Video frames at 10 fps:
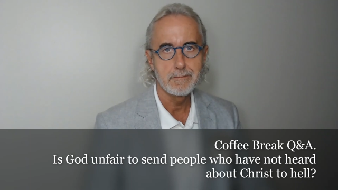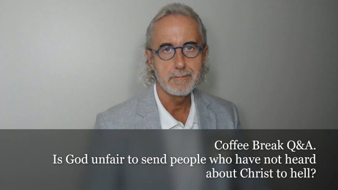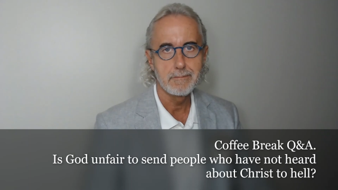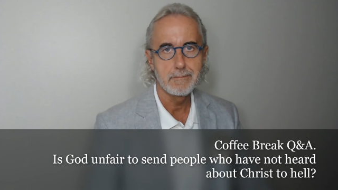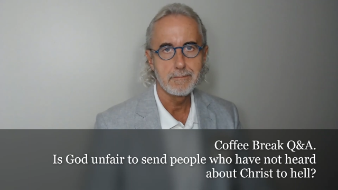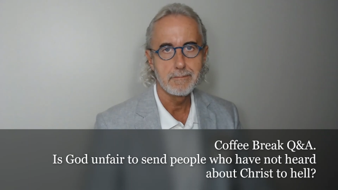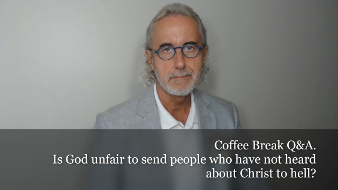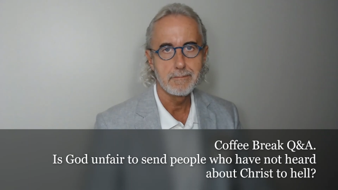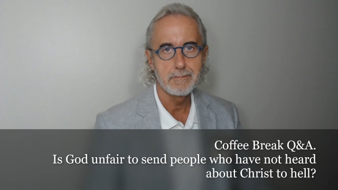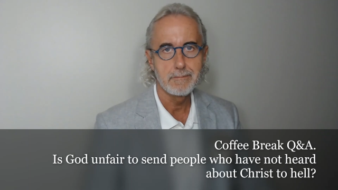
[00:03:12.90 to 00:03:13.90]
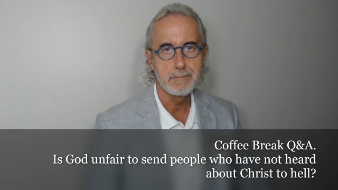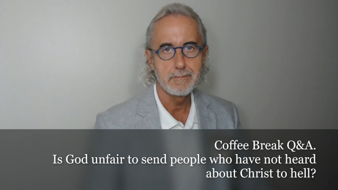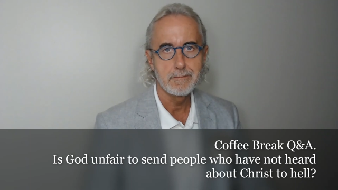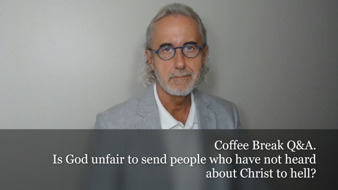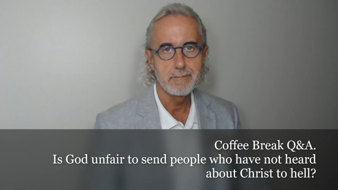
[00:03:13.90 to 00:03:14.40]

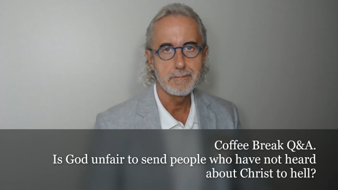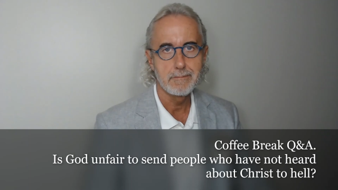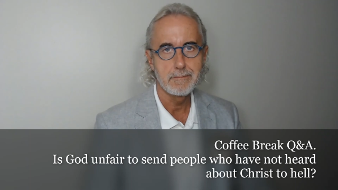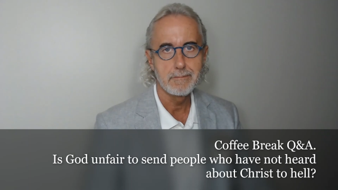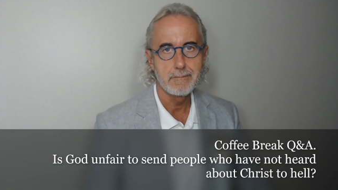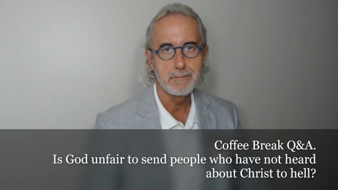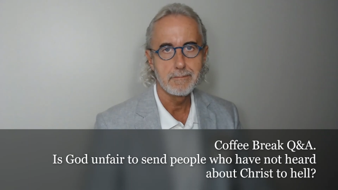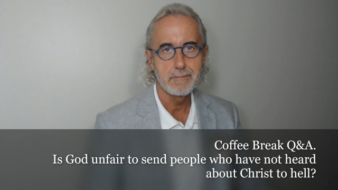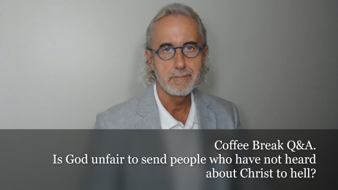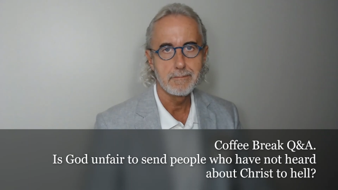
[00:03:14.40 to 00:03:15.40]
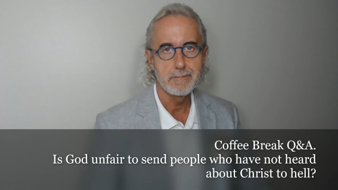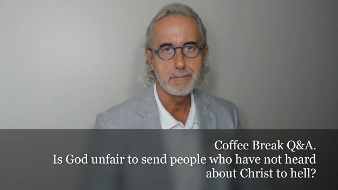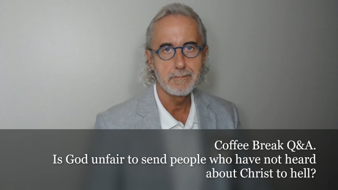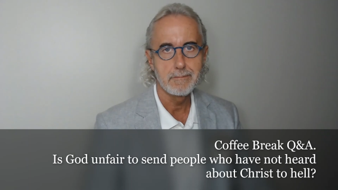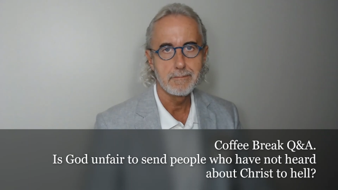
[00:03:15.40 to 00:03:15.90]

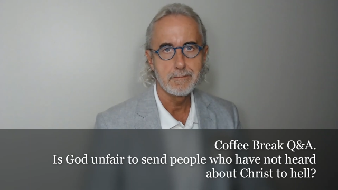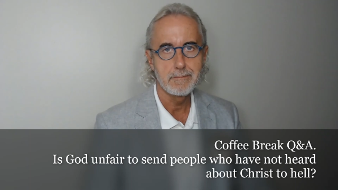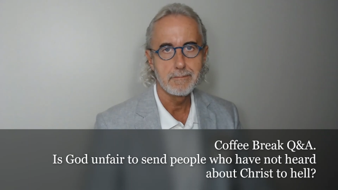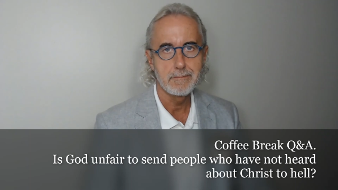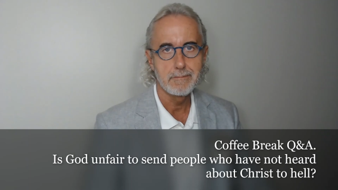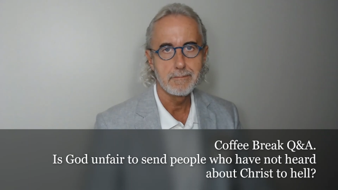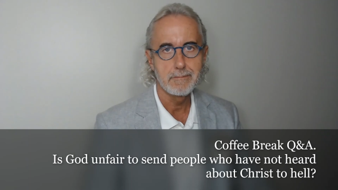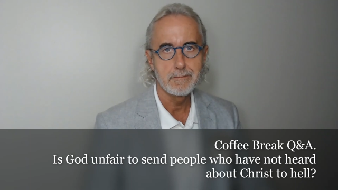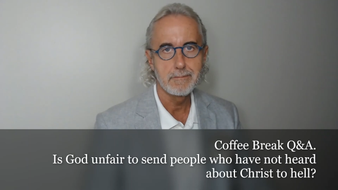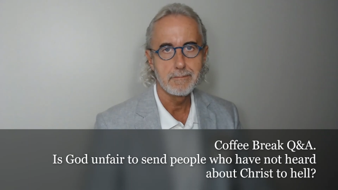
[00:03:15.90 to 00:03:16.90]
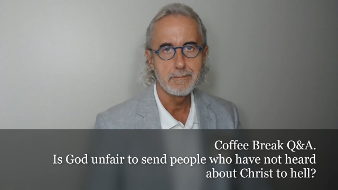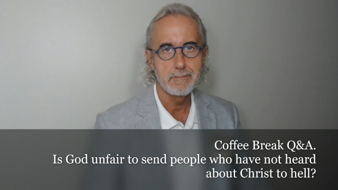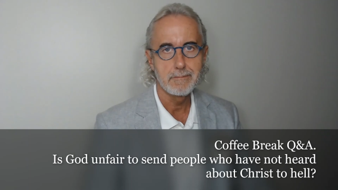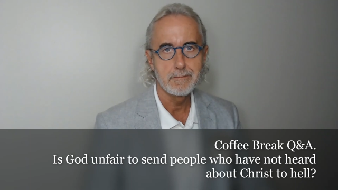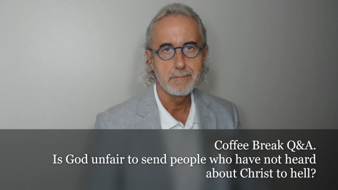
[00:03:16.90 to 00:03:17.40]

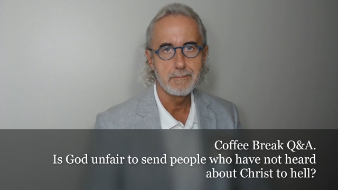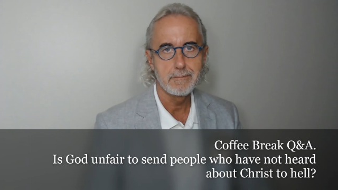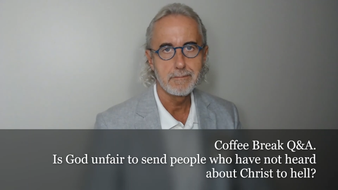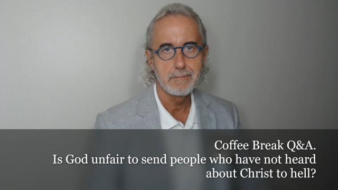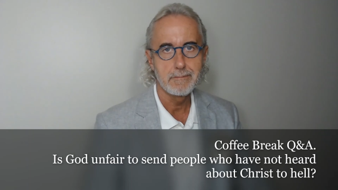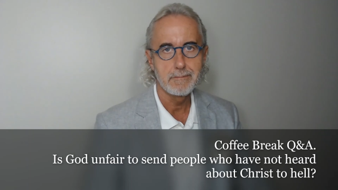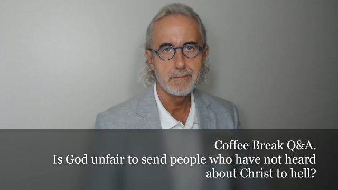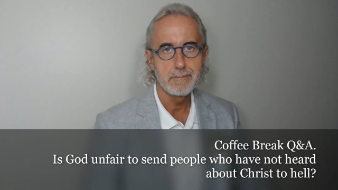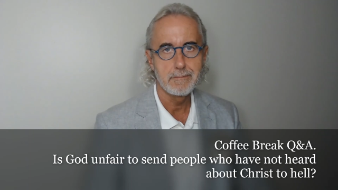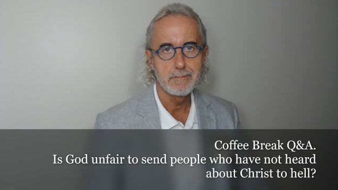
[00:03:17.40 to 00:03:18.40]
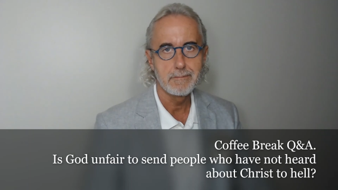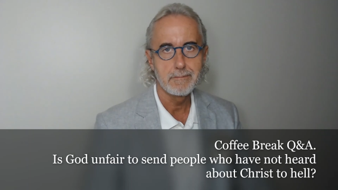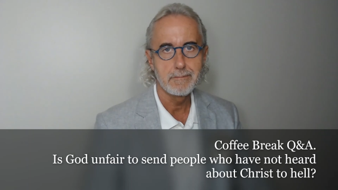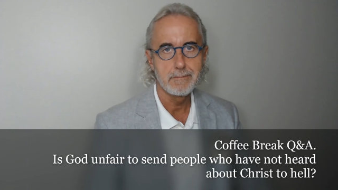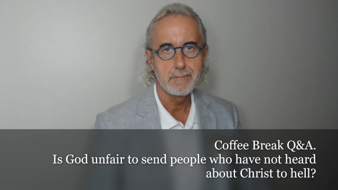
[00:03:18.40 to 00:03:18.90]

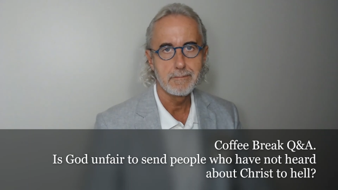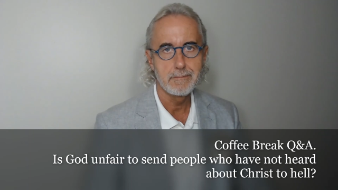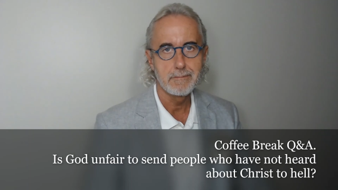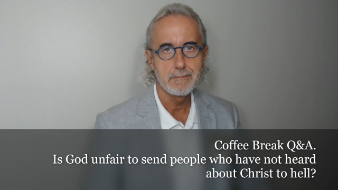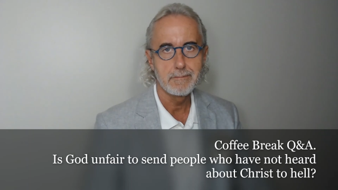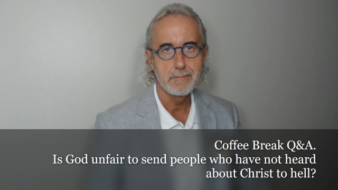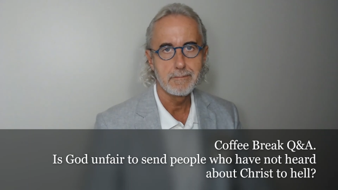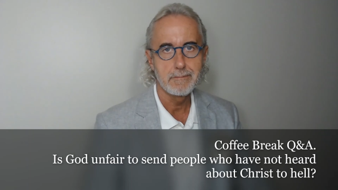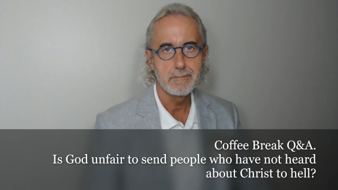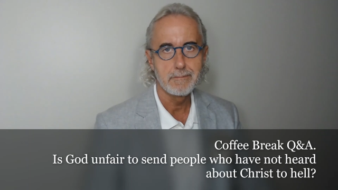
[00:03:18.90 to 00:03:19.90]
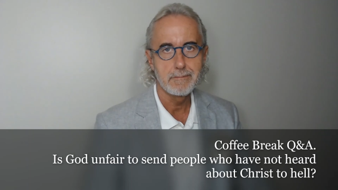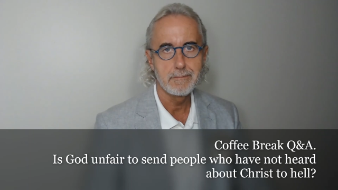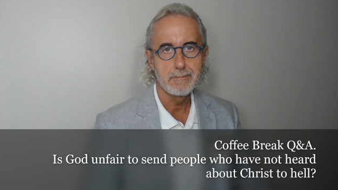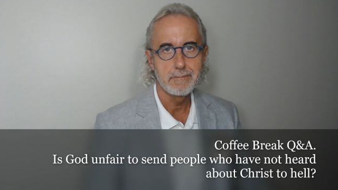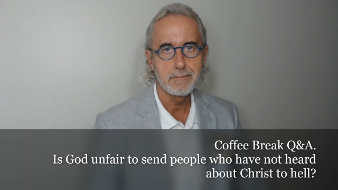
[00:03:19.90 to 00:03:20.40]

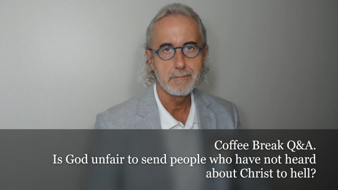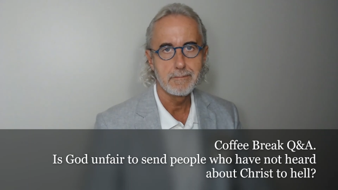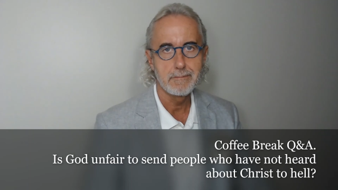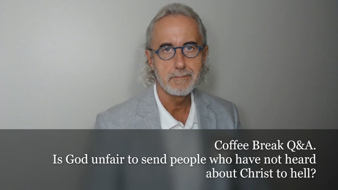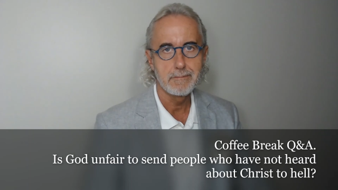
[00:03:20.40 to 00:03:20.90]
(no lip movement)